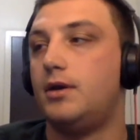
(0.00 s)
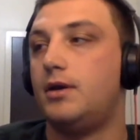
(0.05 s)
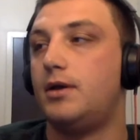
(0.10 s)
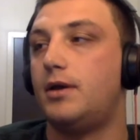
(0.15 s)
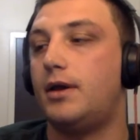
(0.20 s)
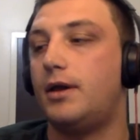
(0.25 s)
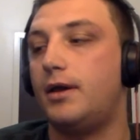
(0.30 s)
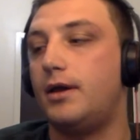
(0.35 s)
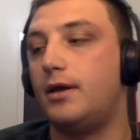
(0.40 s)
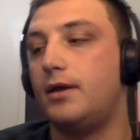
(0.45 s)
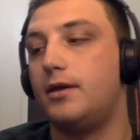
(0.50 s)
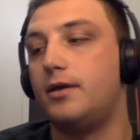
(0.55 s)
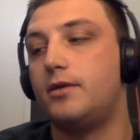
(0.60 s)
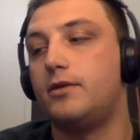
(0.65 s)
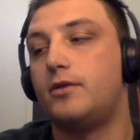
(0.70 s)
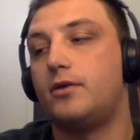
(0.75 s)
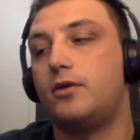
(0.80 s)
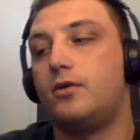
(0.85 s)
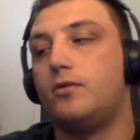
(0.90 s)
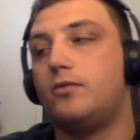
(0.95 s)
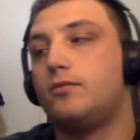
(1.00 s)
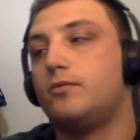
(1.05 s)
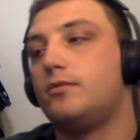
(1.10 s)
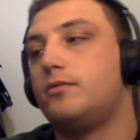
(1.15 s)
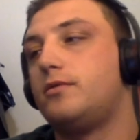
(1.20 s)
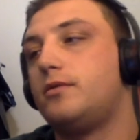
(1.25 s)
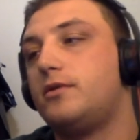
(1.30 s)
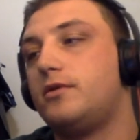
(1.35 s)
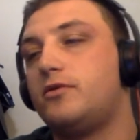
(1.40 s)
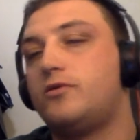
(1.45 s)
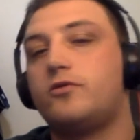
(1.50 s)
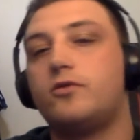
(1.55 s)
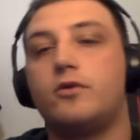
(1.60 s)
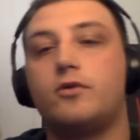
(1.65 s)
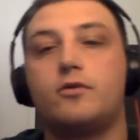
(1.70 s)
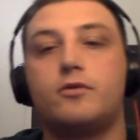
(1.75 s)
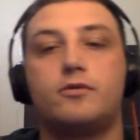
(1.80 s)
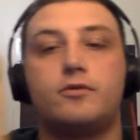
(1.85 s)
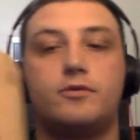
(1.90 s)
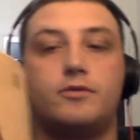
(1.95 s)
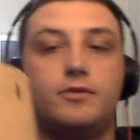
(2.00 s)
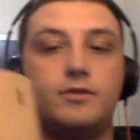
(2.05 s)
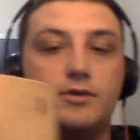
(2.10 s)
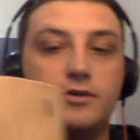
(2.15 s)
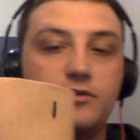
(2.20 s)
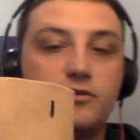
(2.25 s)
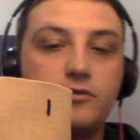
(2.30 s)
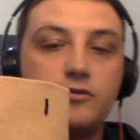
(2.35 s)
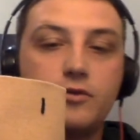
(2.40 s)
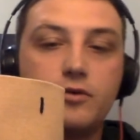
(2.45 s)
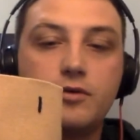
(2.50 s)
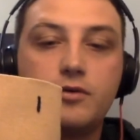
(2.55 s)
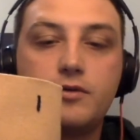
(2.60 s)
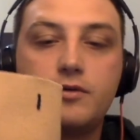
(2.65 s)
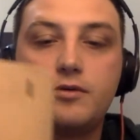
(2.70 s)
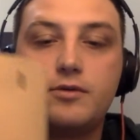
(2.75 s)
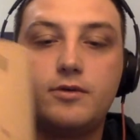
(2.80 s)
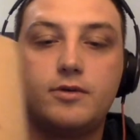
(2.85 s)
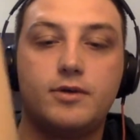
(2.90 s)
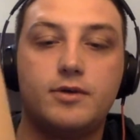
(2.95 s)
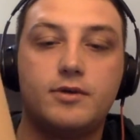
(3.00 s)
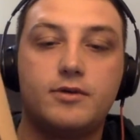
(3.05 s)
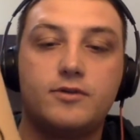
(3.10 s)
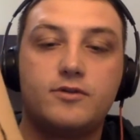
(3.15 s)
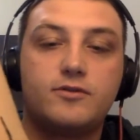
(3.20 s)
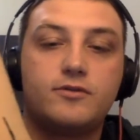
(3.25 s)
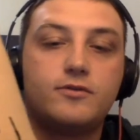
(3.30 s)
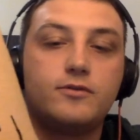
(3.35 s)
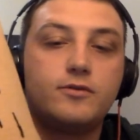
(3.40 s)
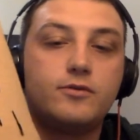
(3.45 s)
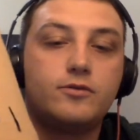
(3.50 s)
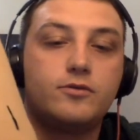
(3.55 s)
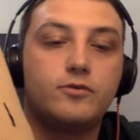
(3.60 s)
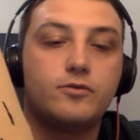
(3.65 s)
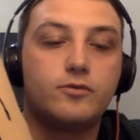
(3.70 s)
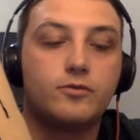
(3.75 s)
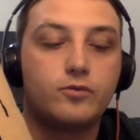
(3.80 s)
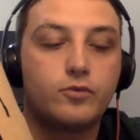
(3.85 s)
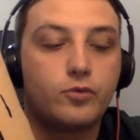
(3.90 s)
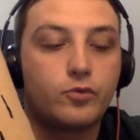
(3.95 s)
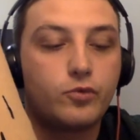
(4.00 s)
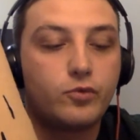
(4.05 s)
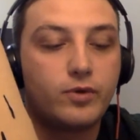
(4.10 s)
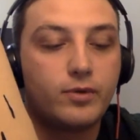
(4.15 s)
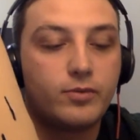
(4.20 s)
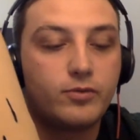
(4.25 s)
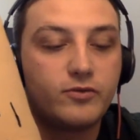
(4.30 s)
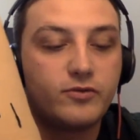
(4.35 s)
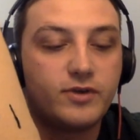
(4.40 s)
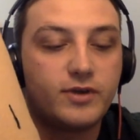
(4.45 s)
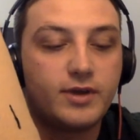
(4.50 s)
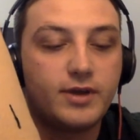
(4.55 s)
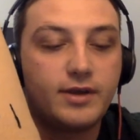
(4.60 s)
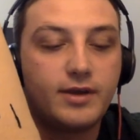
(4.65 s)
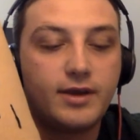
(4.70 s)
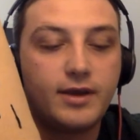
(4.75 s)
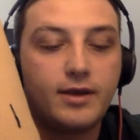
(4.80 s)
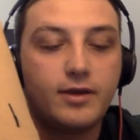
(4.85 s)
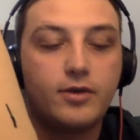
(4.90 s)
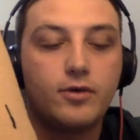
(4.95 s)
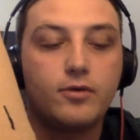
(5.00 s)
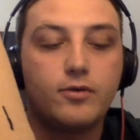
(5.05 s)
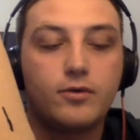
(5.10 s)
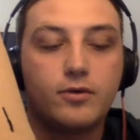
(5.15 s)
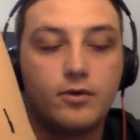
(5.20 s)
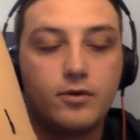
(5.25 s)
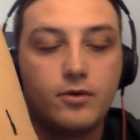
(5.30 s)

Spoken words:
And on this trunk is to represent a tan oak,